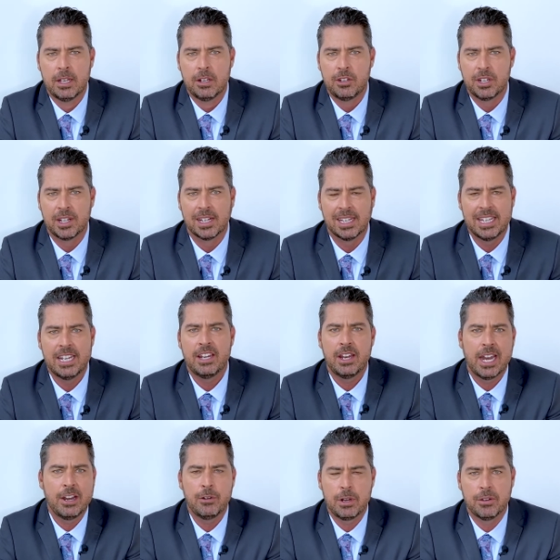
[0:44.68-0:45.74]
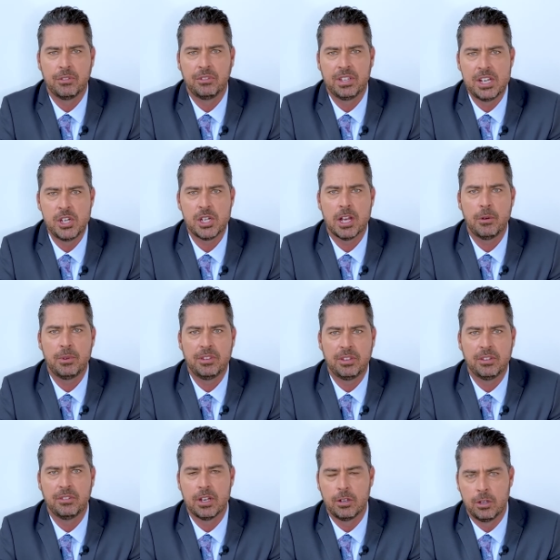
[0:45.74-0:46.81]
to clear the area of Sinjar
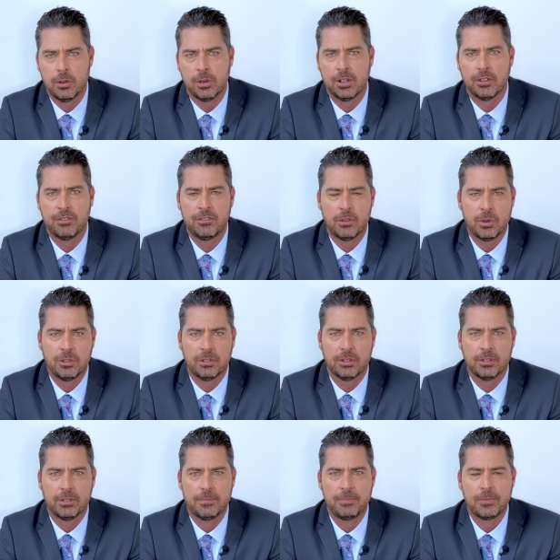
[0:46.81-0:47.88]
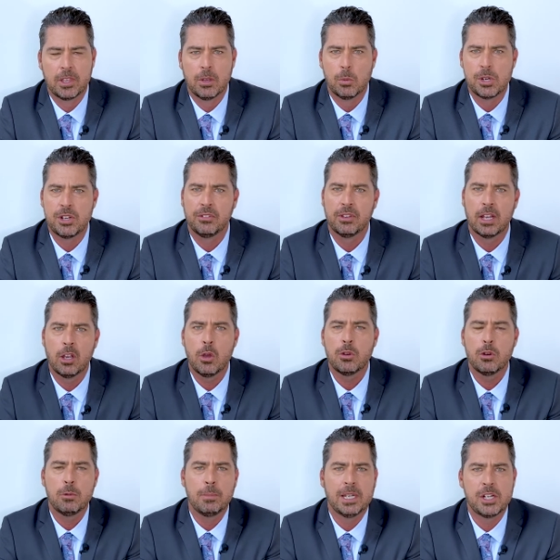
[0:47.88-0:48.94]
Resistant Units Forces, which is a
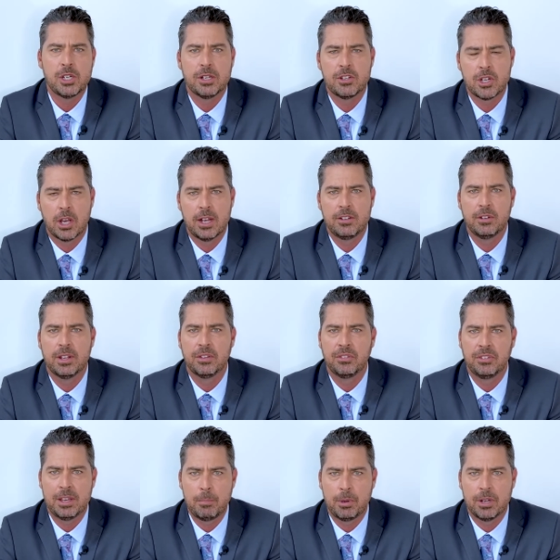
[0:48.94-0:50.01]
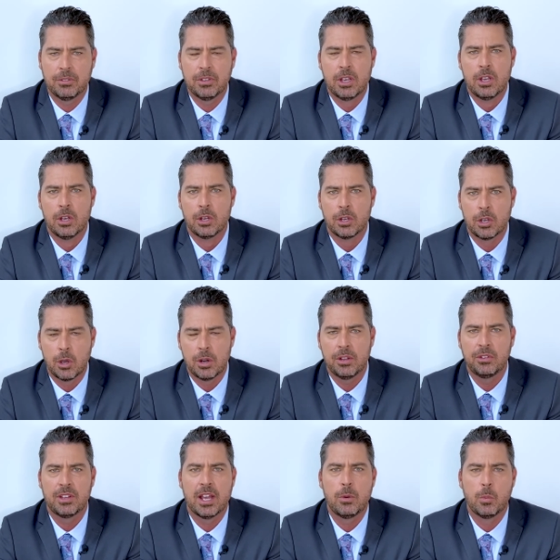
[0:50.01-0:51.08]
local militia tied to the separatist
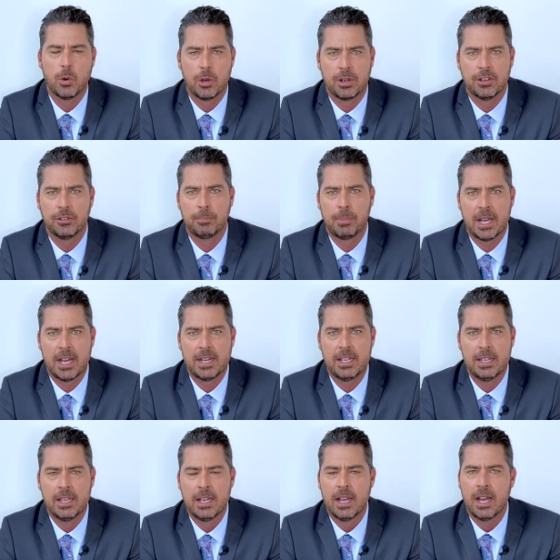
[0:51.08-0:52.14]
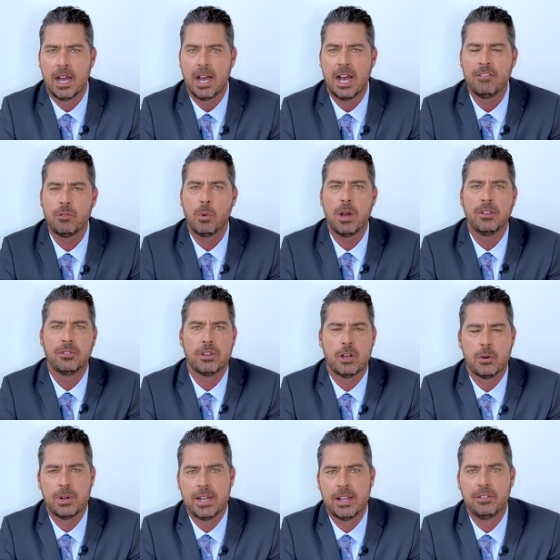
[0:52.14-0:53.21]
Kurdistan Workers' Party, otherwise
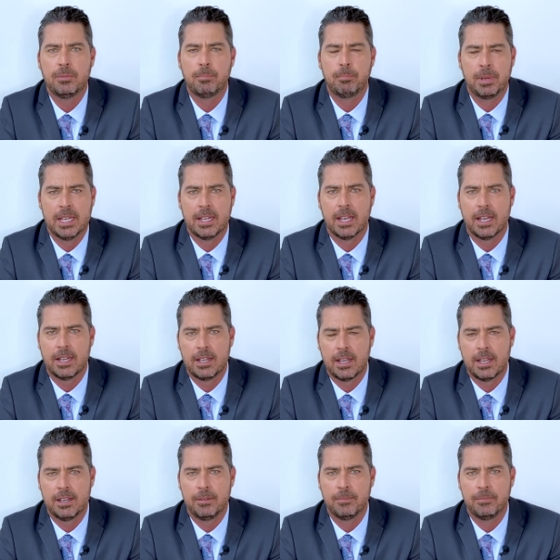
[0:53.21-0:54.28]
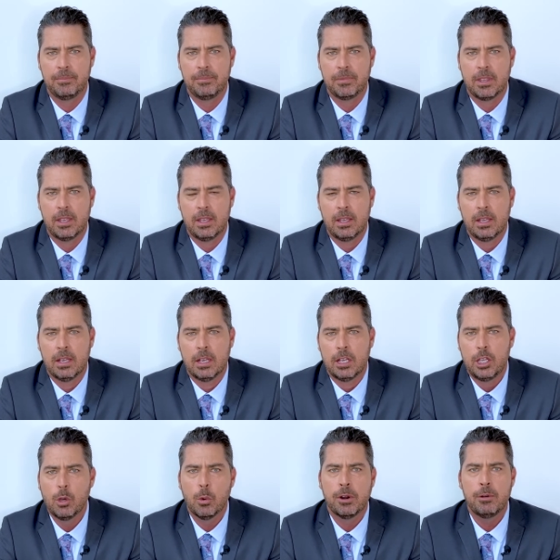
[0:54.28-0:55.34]
known as PKK.
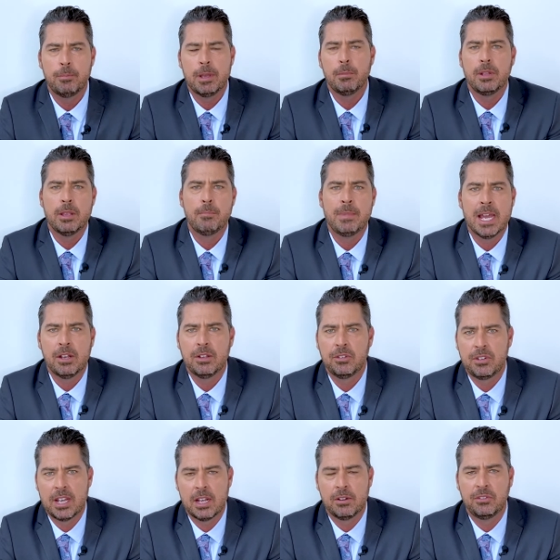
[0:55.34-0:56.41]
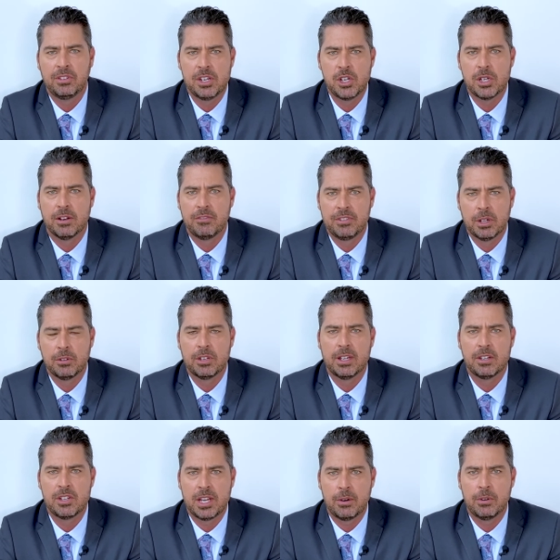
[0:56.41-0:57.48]
You will remember the mountainous town of Sinjar fell to
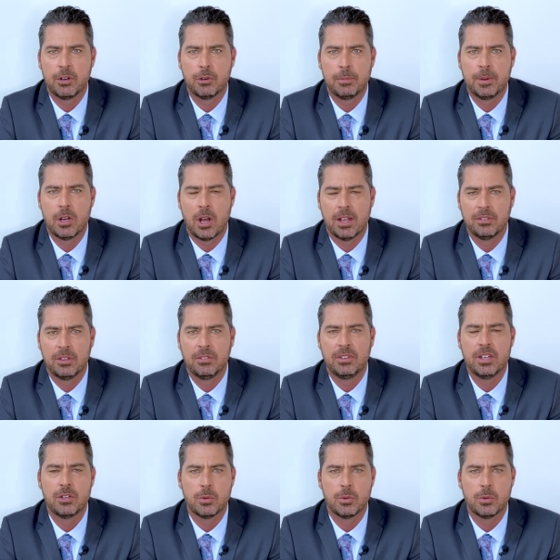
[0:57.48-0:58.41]
the terror group in ISIS in